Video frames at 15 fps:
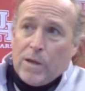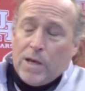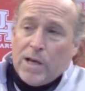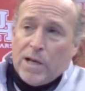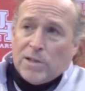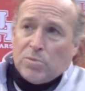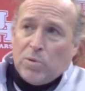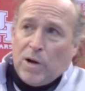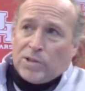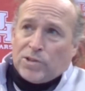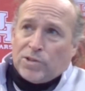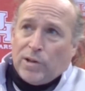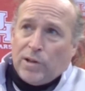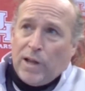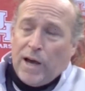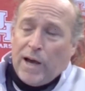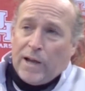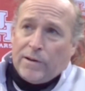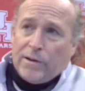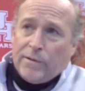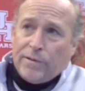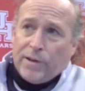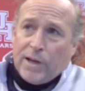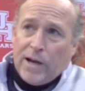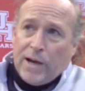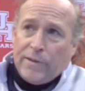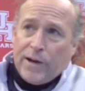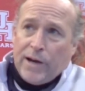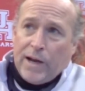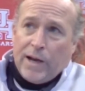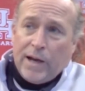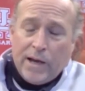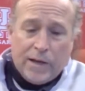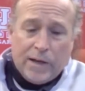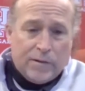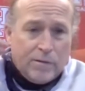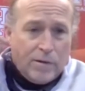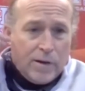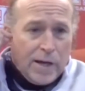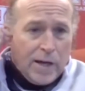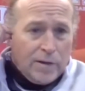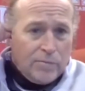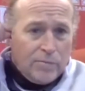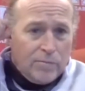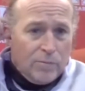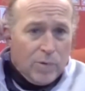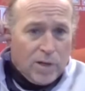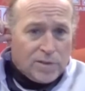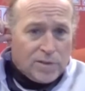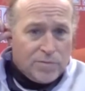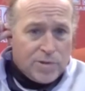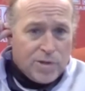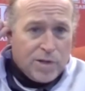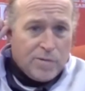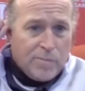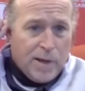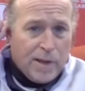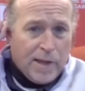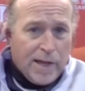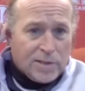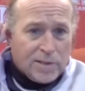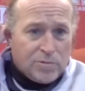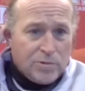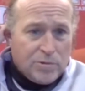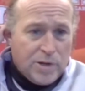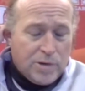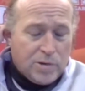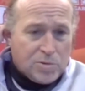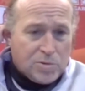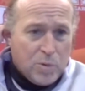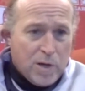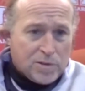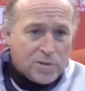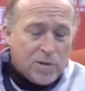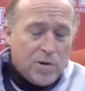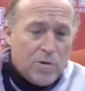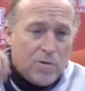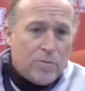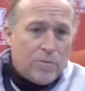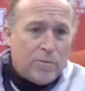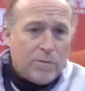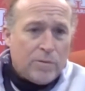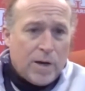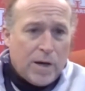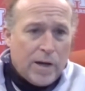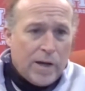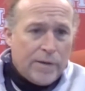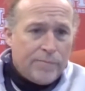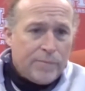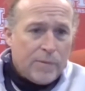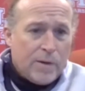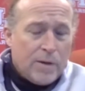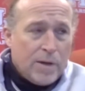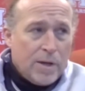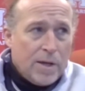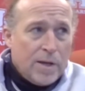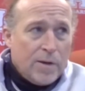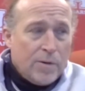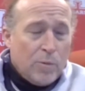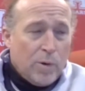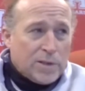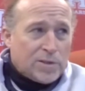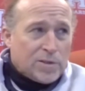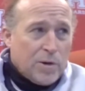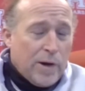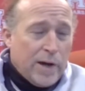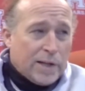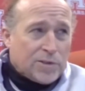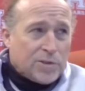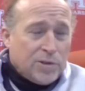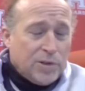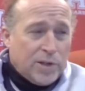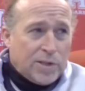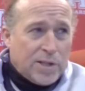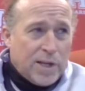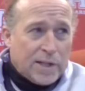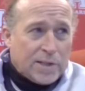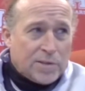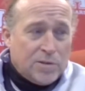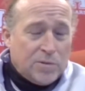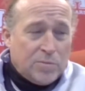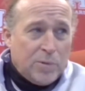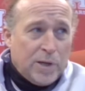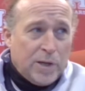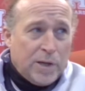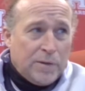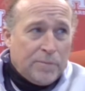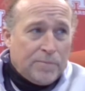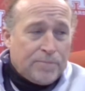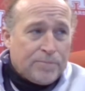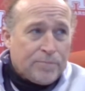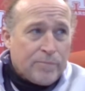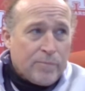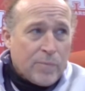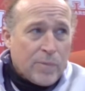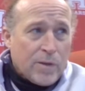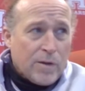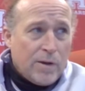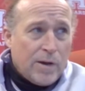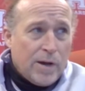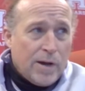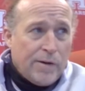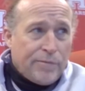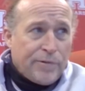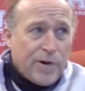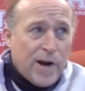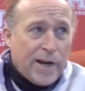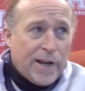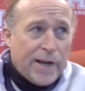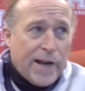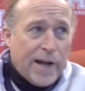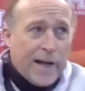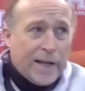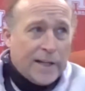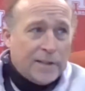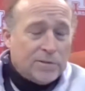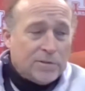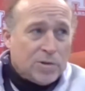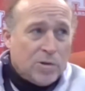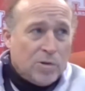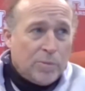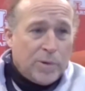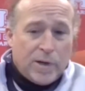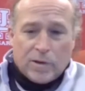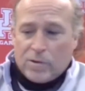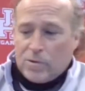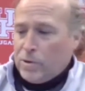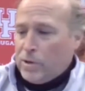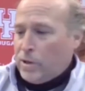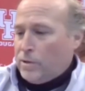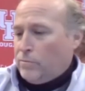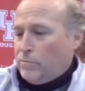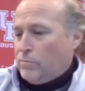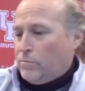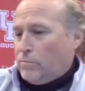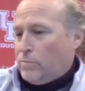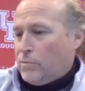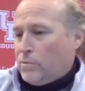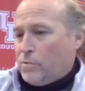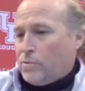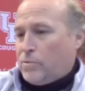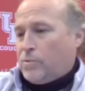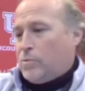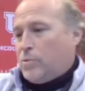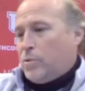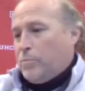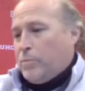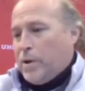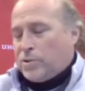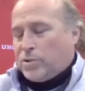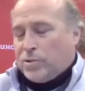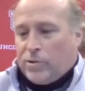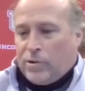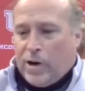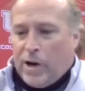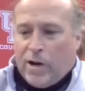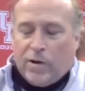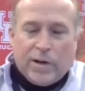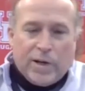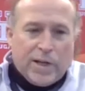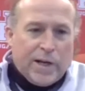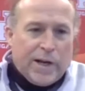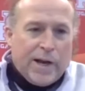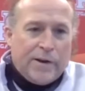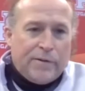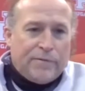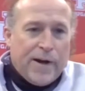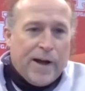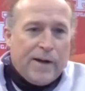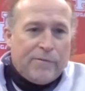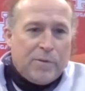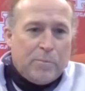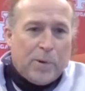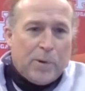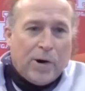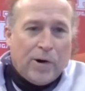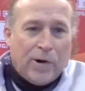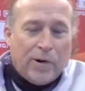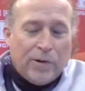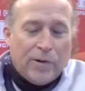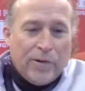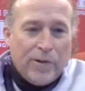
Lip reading: He's watched a lot of the guy that I had at West Virginia my last 3 years, Wesco. Wesco actually texted me Friday night and told me to quit messing around and get 85 the ball.